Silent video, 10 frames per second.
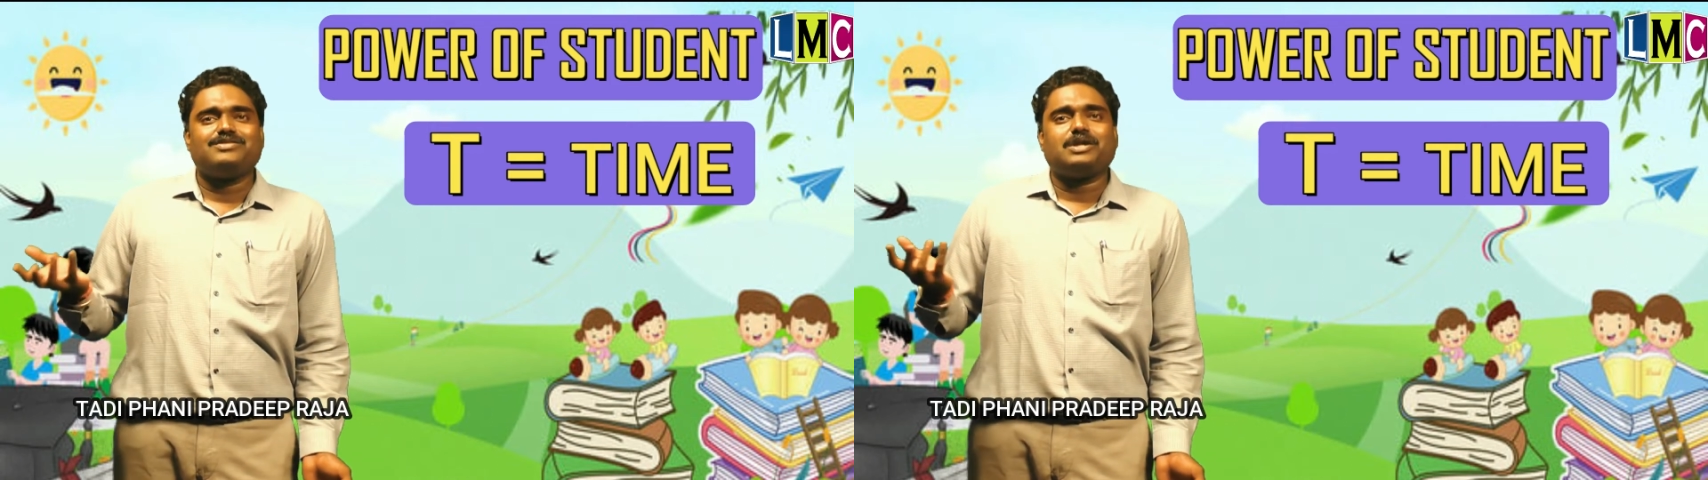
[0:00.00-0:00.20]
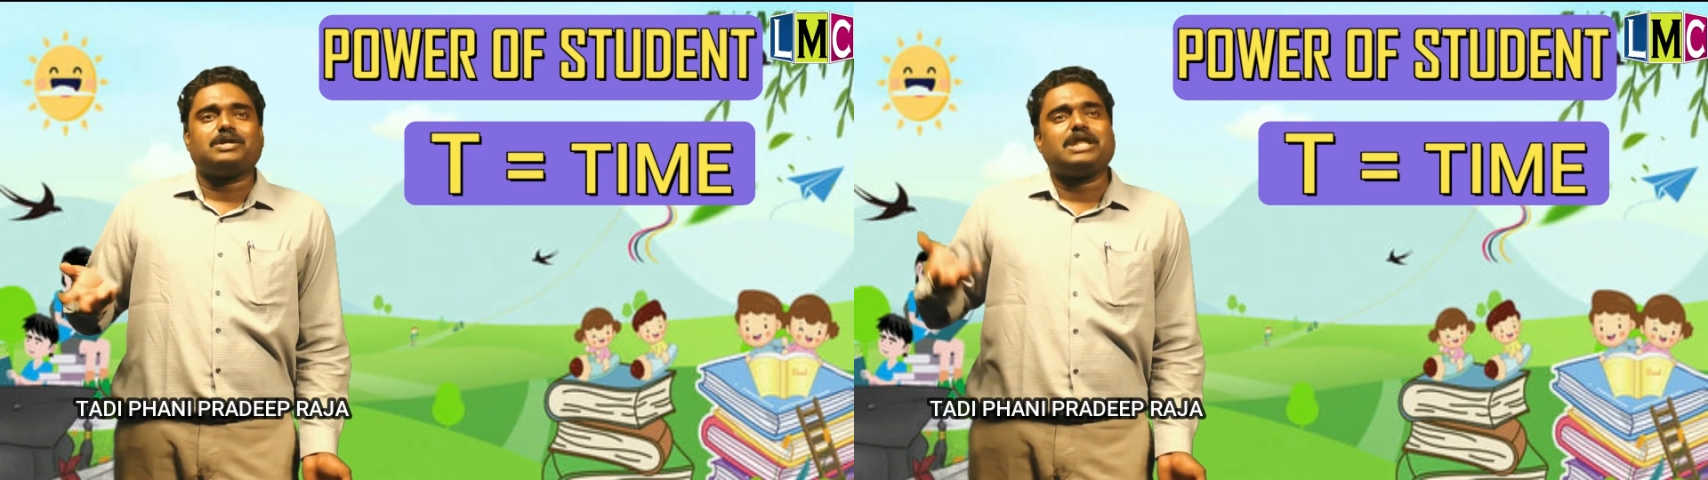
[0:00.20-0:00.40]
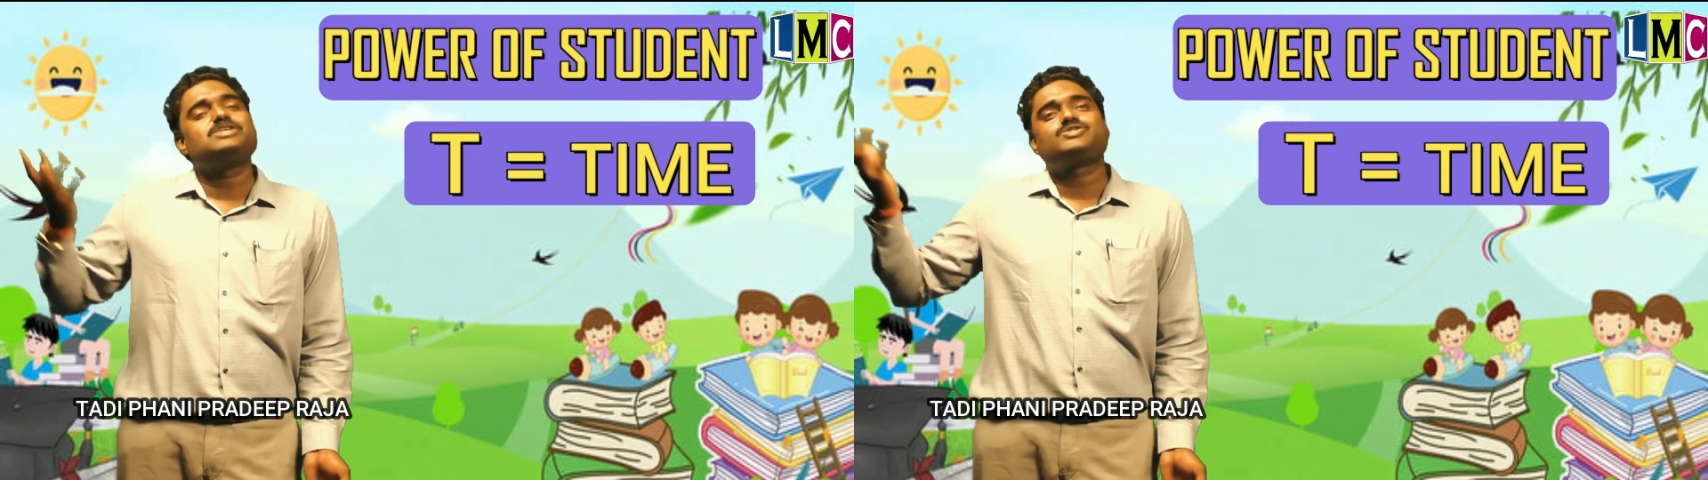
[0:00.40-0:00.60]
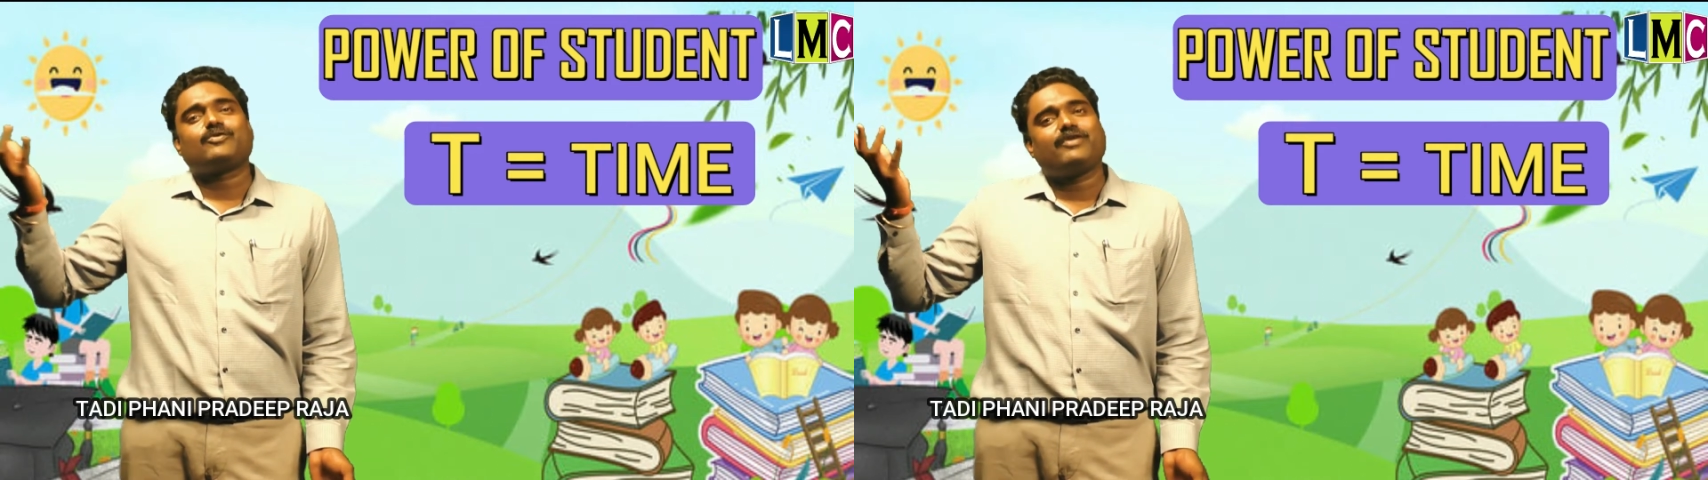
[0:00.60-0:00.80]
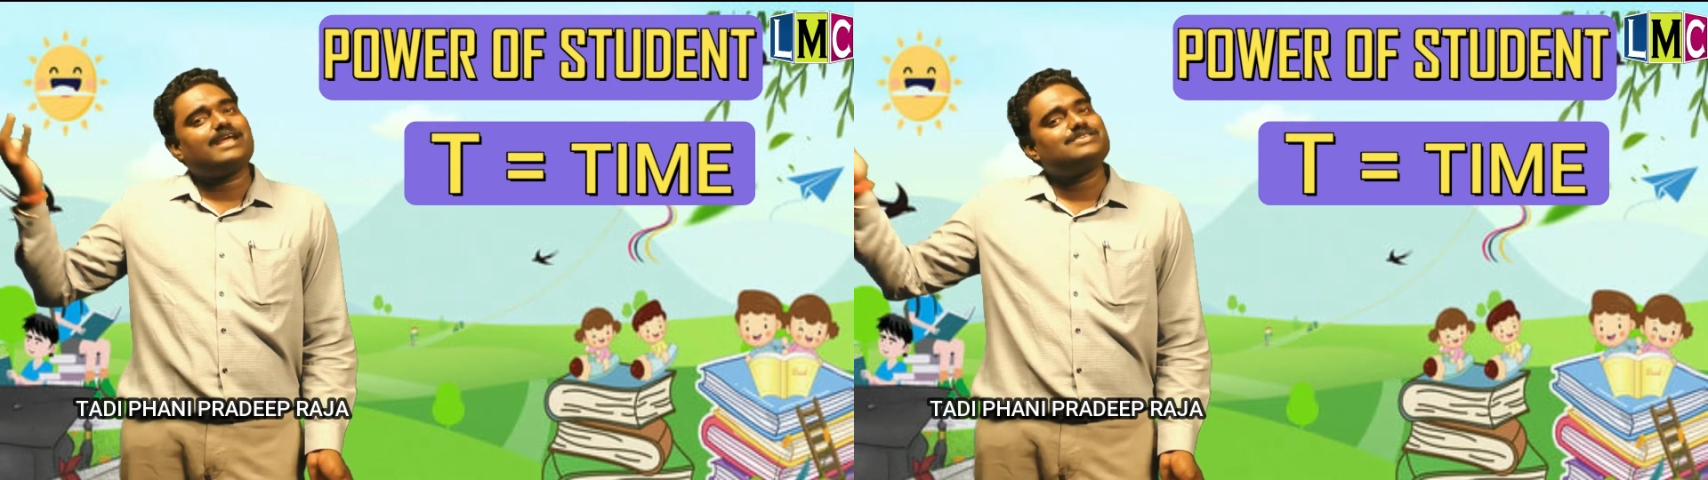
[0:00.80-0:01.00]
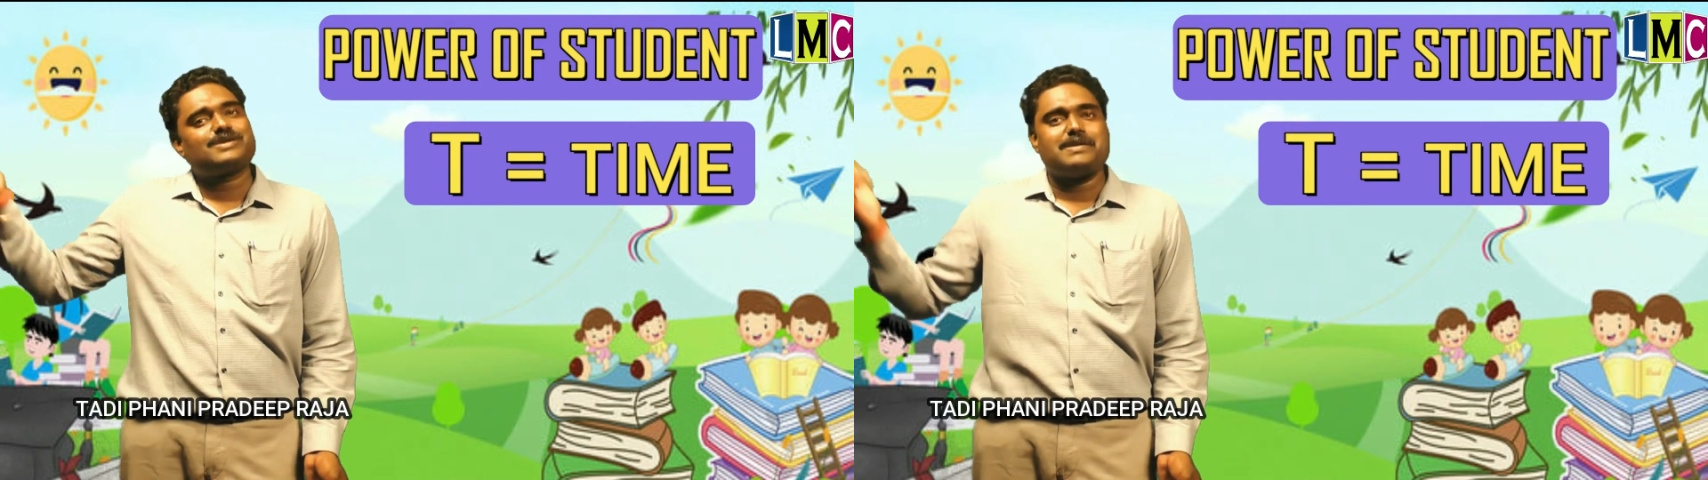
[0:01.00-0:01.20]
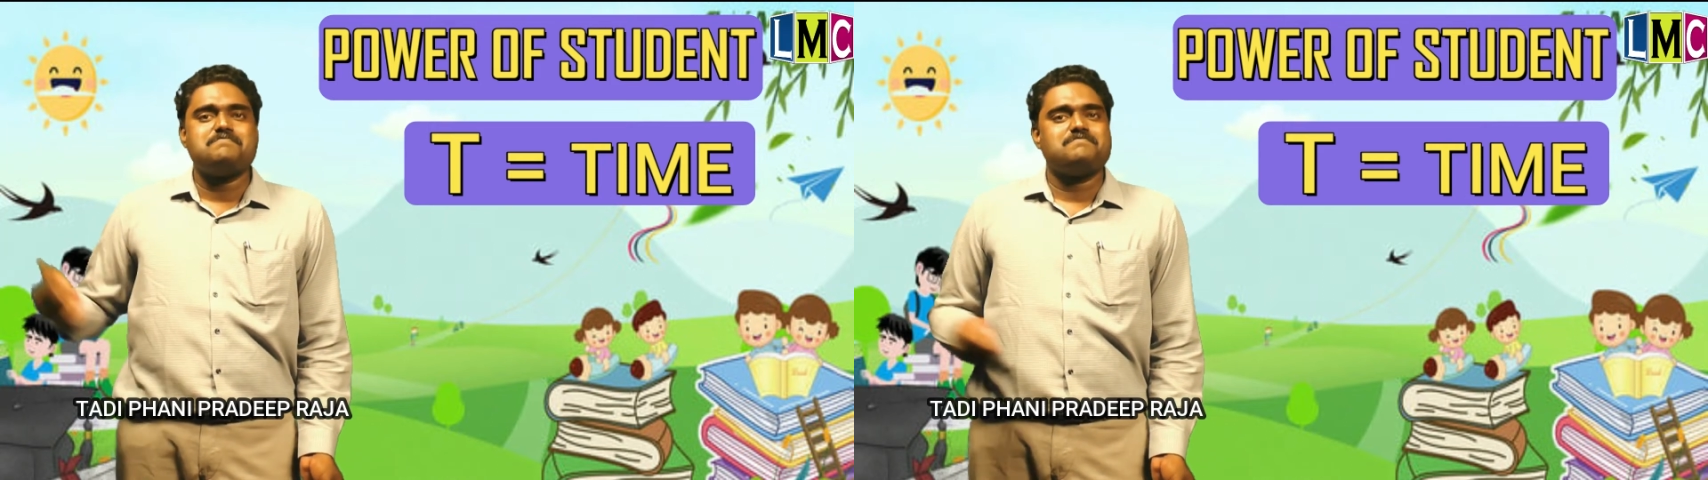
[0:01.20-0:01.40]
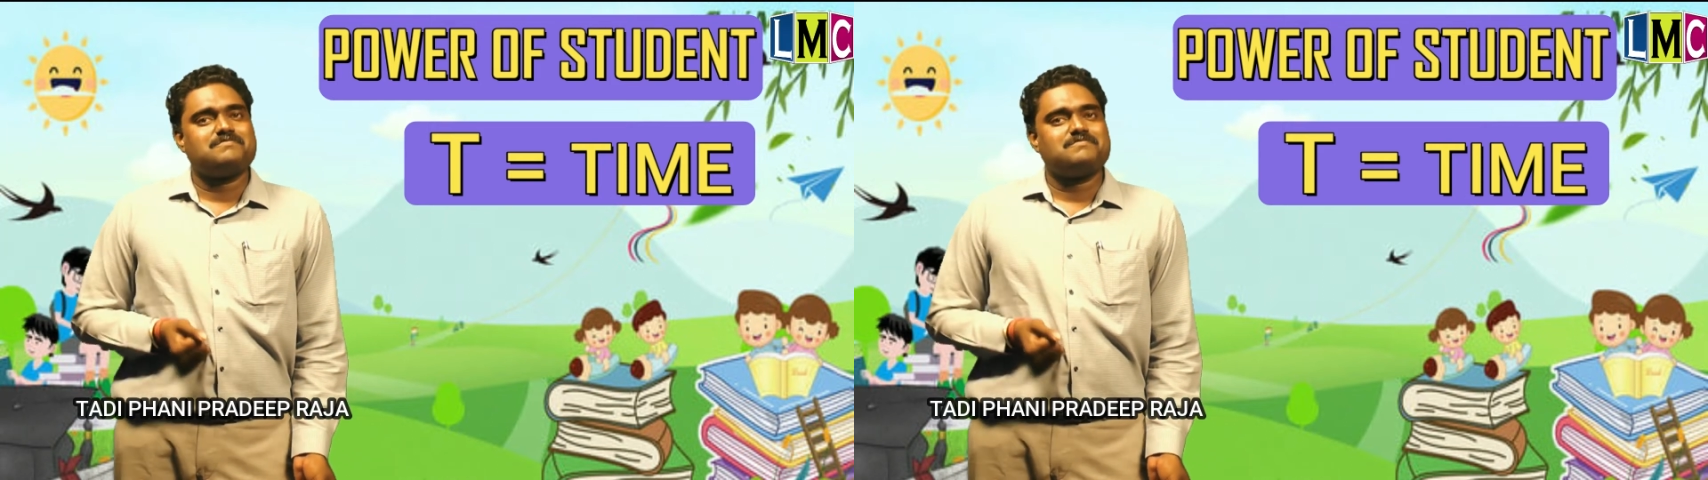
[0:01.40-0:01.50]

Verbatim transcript: the taste of an ice cream.